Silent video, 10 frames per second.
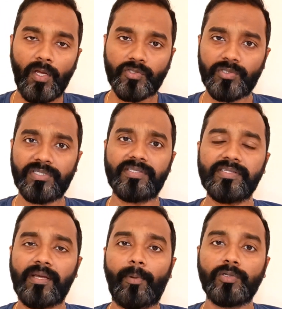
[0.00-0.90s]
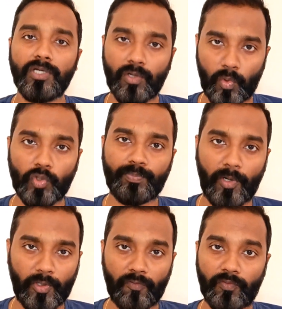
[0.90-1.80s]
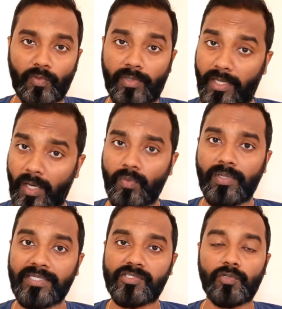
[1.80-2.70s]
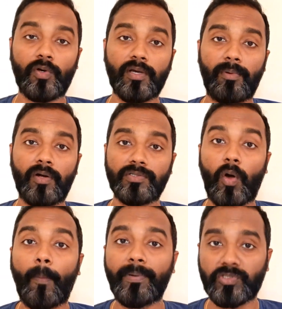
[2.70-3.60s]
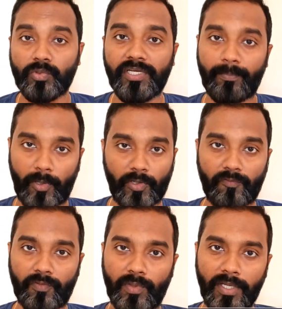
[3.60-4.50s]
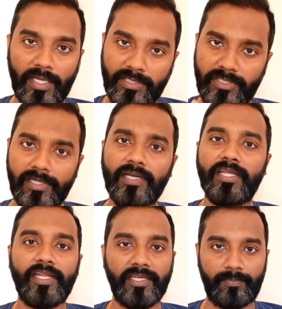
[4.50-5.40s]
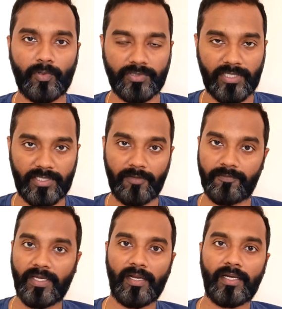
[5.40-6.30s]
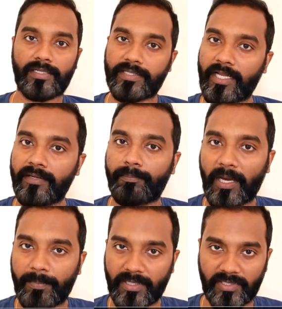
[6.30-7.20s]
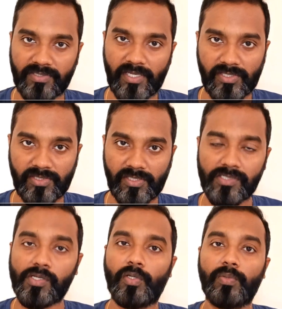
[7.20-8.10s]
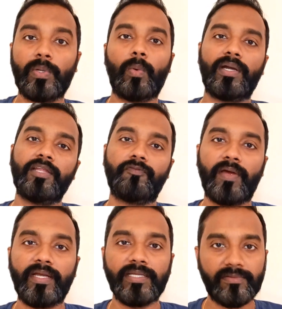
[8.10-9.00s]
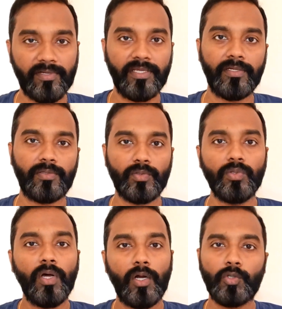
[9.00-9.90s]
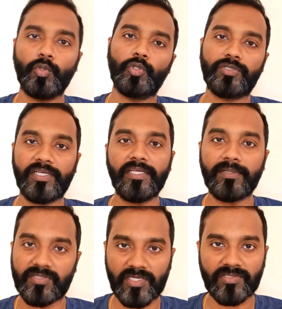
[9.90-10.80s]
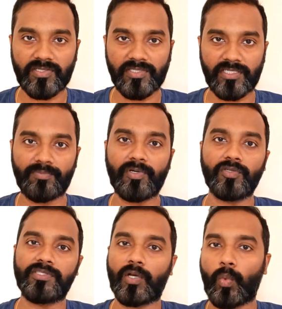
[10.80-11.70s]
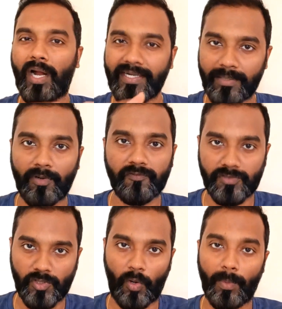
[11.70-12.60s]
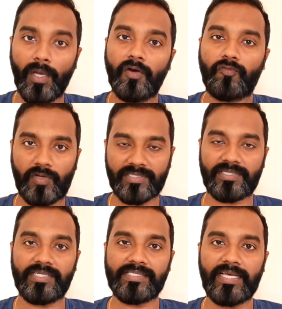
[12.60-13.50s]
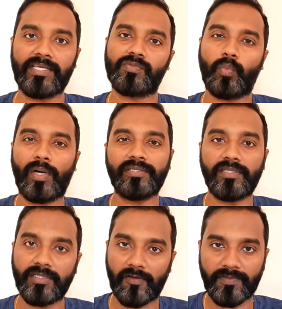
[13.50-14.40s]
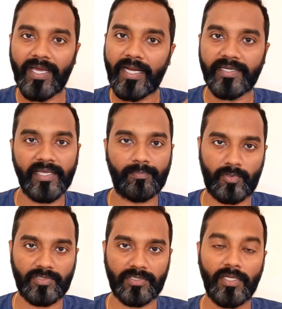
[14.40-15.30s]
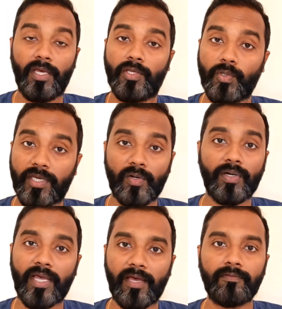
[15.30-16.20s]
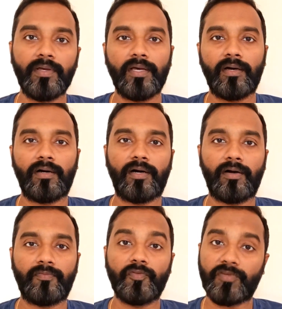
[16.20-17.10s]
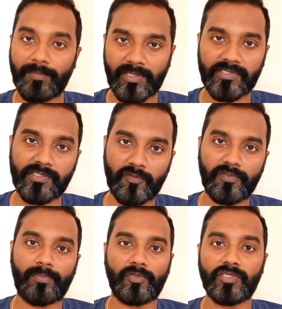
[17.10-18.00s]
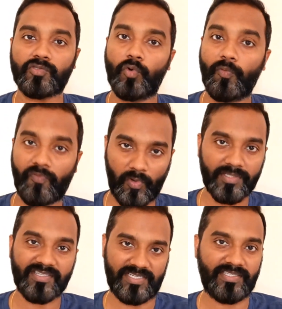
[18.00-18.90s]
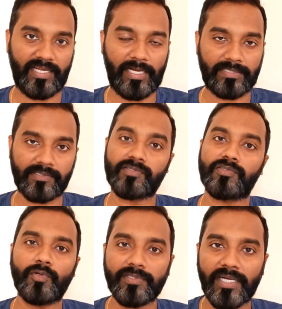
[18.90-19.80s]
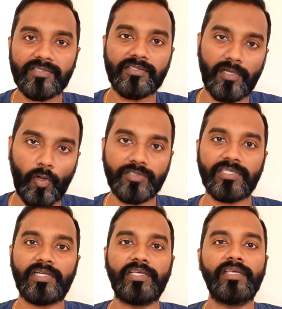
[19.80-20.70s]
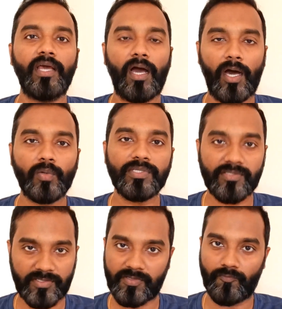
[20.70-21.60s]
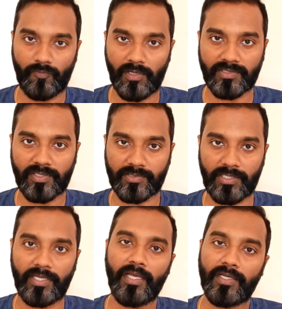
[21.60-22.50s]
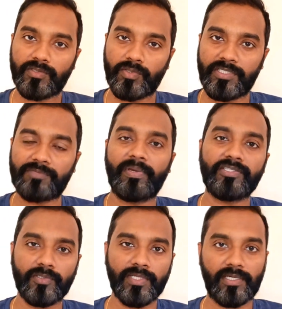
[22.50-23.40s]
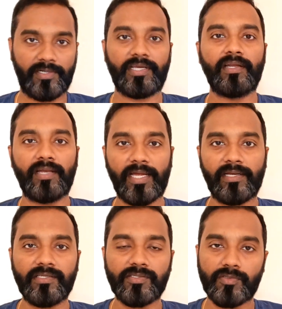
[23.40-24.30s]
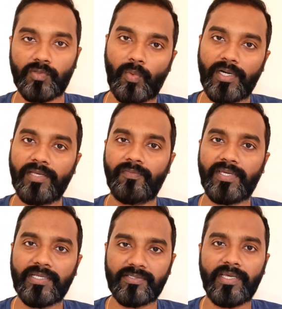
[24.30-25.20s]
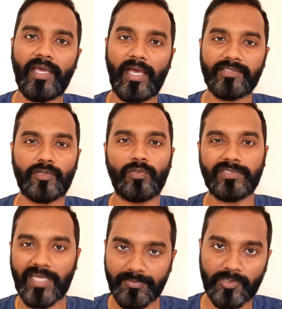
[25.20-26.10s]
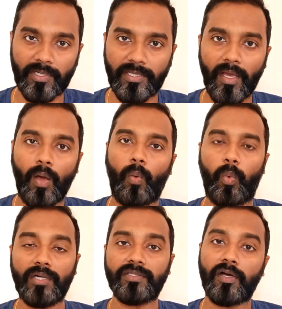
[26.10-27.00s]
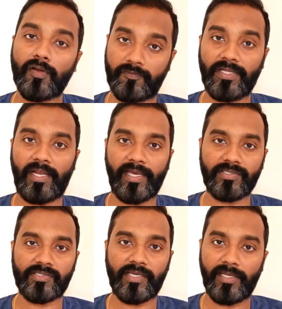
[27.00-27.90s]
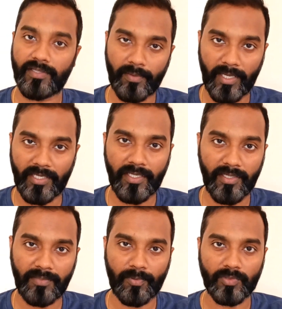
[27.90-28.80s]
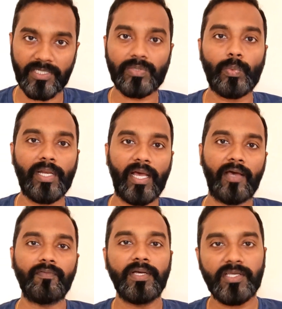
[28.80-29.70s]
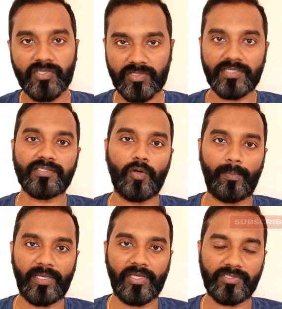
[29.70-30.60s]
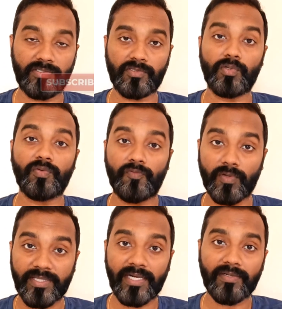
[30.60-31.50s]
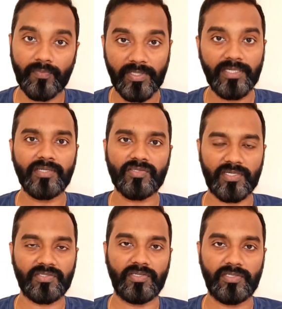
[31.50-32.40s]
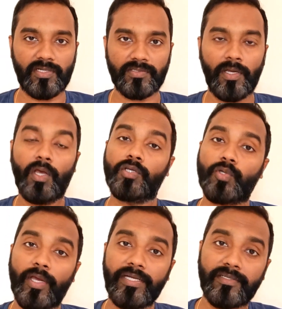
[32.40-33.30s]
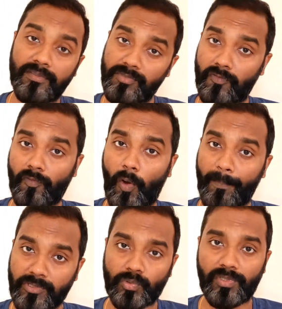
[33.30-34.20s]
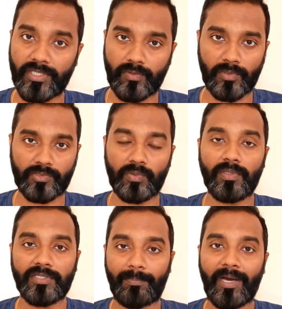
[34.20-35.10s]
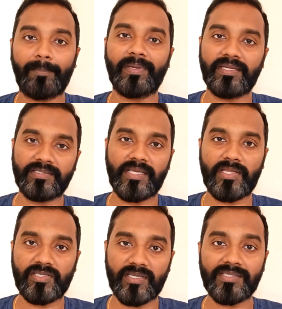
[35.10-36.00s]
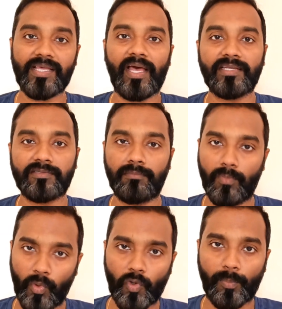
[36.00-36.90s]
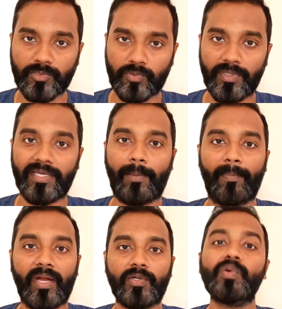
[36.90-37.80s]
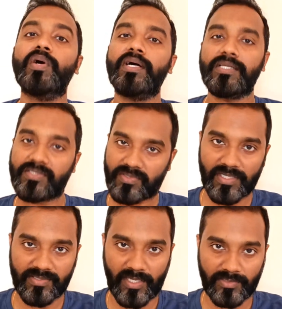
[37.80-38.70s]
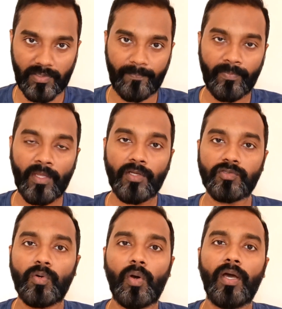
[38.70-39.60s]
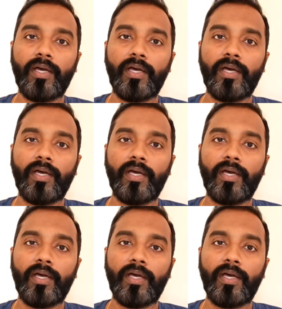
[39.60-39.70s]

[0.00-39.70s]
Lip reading: So this is about the growth point of view. Now let's talk about the opportunity point of view. Generally in any project, if there are 10 piping design engineers, you will only find two to three stress engineers, because the quantum of job for stress is 1/3 of the entire project. You cannot have 50% of the project scope for stress analysis. So that's logically how the system works actually. So it is based on the critical line list. So only we can say as a conceptually, 1/3 of the lines in the any project will have stress complications. So for that, we need a stress engineers. So in terms of opportunity also, the piping design engineers has a more opportunity compared to stress actually. So